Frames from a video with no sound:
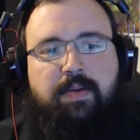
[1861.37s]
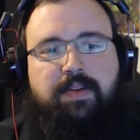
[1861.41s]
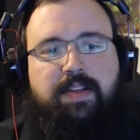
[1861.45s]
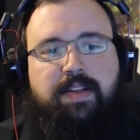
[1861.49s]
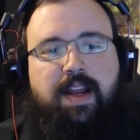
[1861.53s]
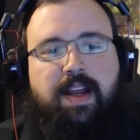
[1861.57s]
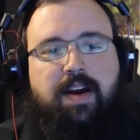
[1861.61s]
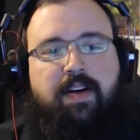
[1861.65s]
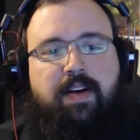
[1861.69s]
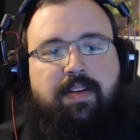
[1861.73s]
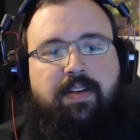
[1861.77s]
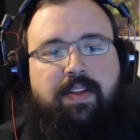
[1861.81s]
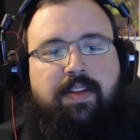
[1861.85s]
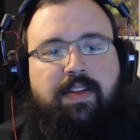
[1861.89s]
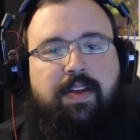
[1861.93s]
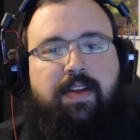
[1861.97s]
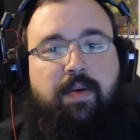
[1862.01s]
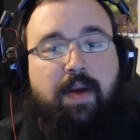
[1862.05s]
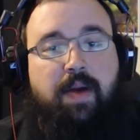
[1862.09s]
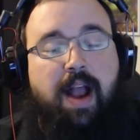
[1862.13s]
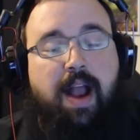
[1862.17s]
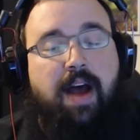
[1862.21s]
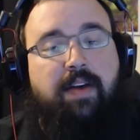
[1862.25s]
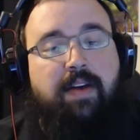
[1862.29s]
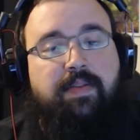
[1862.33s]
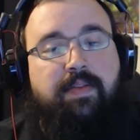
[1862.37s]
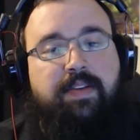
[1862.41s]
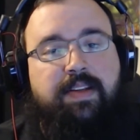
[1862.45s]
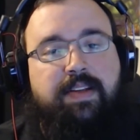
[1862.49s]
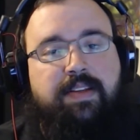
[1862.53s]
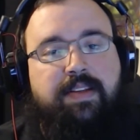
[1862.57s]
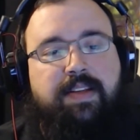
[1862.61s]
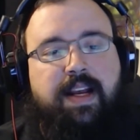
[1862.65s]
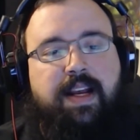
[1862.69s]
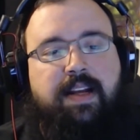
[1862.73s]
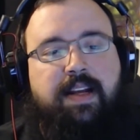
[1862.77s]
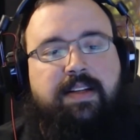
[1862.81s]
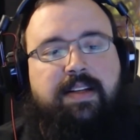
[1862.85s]
was there, and then they were out of it the
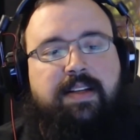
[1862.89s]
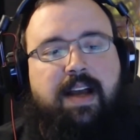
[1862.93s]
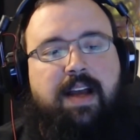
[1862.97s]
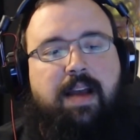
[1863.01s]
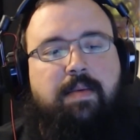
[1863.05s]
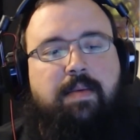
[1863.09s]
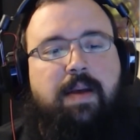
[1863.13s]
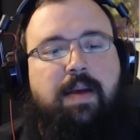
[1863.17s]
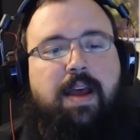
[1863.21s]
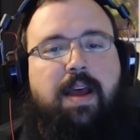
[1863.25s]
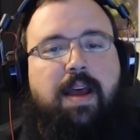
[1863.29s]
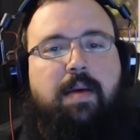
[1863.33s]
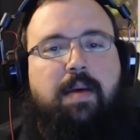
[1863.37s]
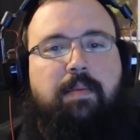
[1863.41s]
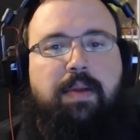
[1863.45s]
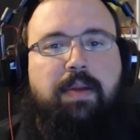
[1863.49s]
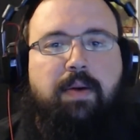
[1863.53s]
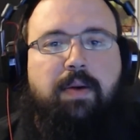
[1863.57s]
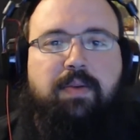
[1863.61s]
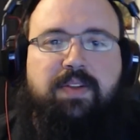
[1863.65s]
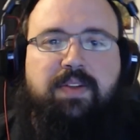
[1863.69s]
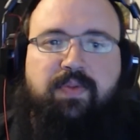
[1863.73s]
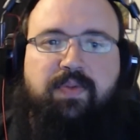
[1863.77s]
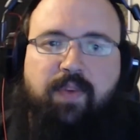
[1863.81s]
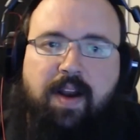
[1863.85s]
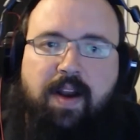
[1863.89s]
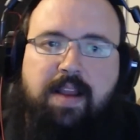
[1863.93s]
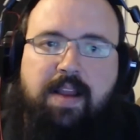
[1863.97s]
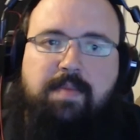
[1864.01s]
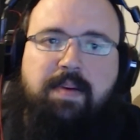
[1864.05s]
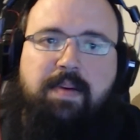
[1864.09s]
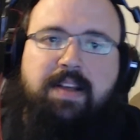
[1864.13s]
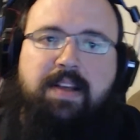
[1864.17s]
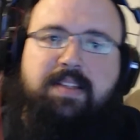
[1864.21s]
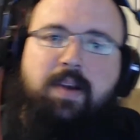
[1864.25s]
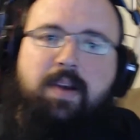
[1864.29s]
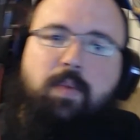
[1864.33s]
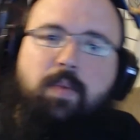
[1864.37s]
second time. But it was funny
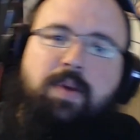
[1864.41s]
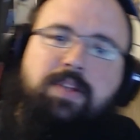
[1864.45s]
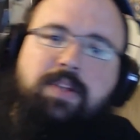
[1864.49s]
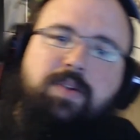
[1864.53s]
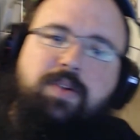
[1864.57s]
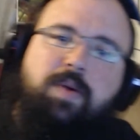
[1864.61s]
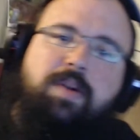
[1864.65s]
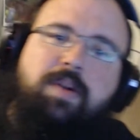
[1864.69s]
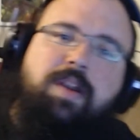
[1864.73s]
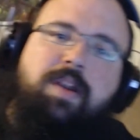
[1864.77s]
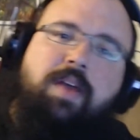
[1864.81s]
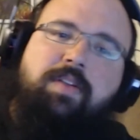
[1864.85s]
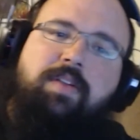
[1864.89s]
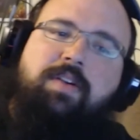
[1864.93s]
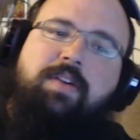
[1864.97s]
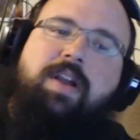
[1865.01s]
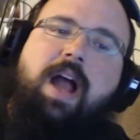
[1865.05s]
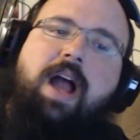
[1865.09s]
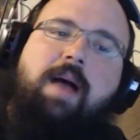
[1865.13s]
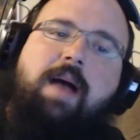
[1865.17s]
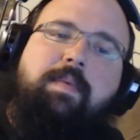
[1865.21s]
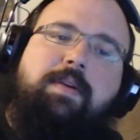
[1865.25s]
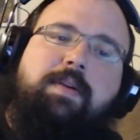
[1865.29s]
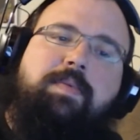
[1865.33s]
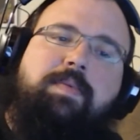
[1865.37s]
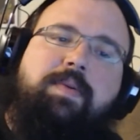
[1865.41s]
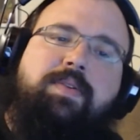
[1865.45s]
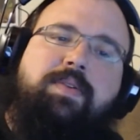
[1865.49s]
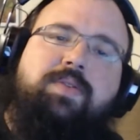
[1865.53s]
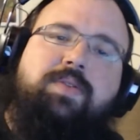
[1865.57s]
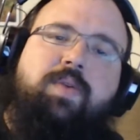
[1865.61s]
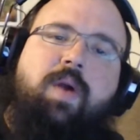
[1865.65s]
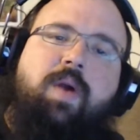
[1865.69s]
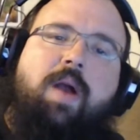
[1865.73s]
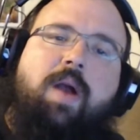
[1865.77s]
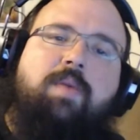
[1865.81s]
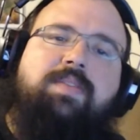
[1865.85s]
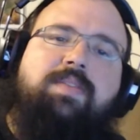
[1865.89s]
because I went to another comic book
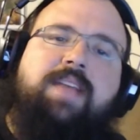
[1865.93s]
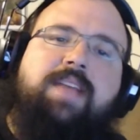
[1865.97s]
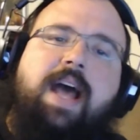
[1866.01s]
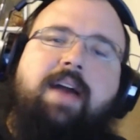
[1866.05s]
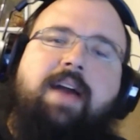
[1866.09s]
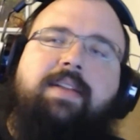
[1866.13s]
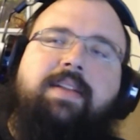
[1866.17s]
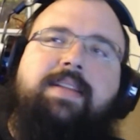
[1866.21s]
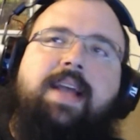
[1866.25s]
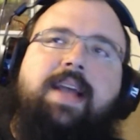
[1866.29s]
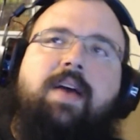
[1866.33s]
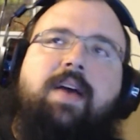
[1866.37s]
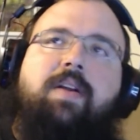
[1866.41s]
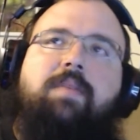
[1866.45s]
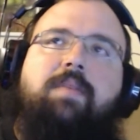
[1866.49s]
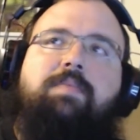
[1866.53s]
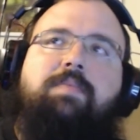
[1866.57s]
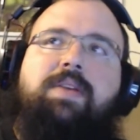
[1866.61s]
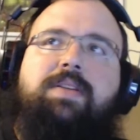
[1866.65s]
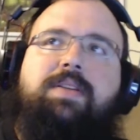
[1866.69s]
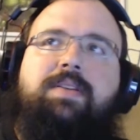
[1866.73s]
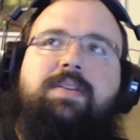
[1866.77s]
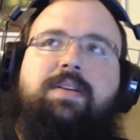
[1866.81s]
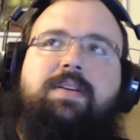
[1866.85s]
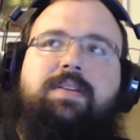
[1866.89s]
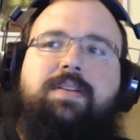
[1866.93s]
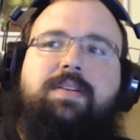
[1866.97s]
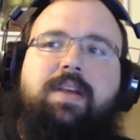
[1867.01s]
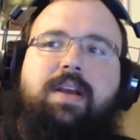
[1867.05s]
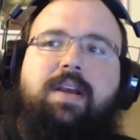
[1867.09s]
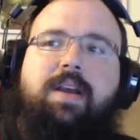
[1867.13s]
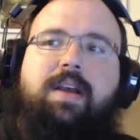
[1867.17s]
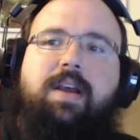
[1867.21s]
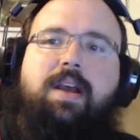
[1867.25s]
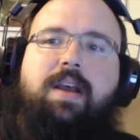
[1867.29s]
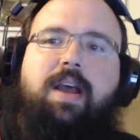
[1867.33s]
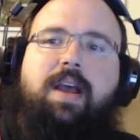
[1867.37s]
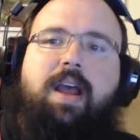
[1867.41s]
store. I was out of town on business,
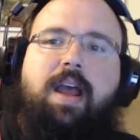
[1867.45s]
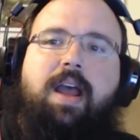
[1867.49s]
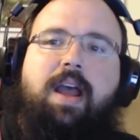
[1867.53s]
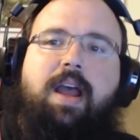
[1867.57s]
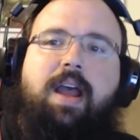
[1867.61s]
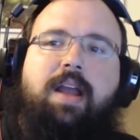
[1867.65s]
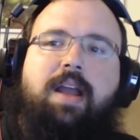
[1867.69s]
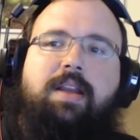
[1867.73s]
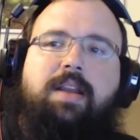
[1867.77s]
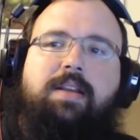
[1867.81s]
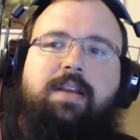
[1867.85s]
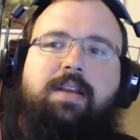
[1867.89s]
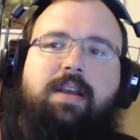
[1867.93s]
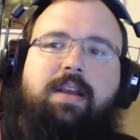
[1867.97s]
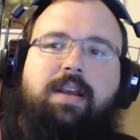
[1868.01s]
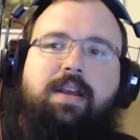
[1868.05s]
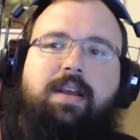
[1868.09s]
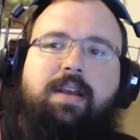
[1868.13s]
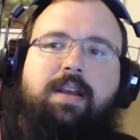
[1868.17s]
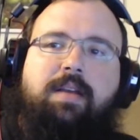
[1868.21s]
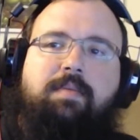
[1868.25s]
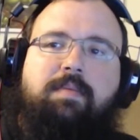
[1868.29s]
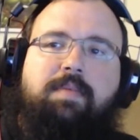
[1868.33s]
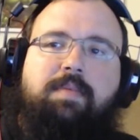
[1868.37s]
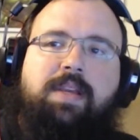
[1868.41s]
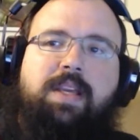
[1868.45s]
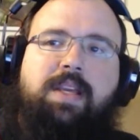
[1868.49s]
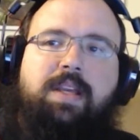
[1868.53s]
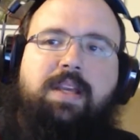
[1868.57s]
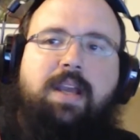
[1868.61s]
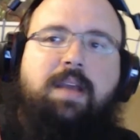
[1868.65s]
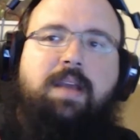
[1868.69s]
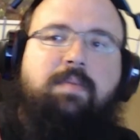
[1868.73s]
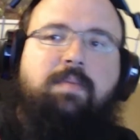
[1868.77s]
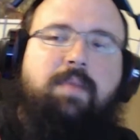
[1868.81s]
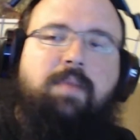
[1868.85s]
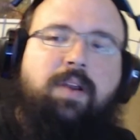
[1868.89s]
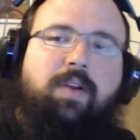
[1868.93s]
and me
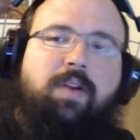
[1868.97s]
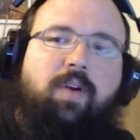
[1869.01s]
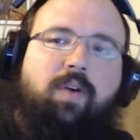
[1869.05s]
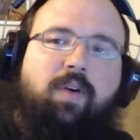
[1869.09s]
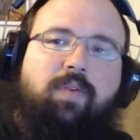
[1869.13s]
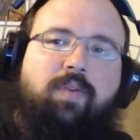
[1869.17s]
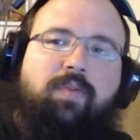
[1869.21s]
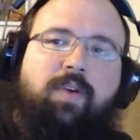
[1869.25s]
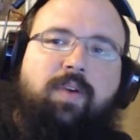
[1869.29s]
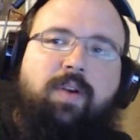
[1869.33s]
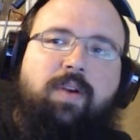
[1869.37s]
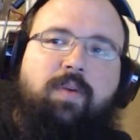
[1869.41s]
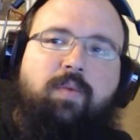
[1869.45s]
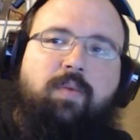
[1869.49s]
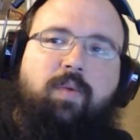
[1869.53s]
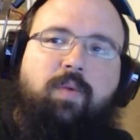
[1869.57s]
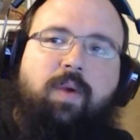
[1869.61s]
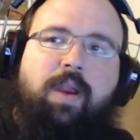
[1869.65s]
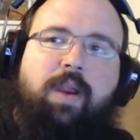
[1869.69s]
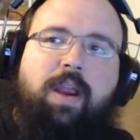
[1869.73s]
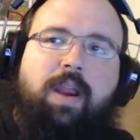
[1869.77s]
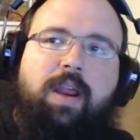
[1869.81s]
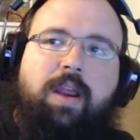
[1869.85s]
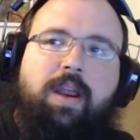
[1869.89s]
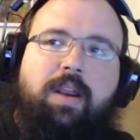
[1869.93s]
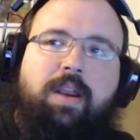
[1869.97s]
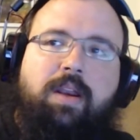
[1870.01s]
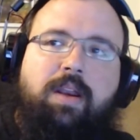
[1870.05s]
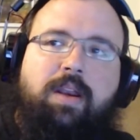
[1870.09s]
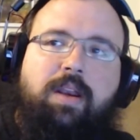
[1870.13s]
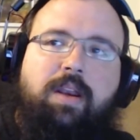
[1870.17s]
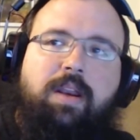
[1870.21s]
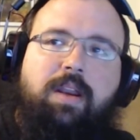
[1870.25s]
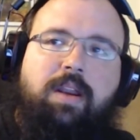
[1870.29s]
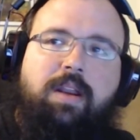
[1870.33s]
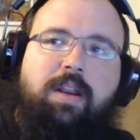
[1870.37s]
and my girlfriend ran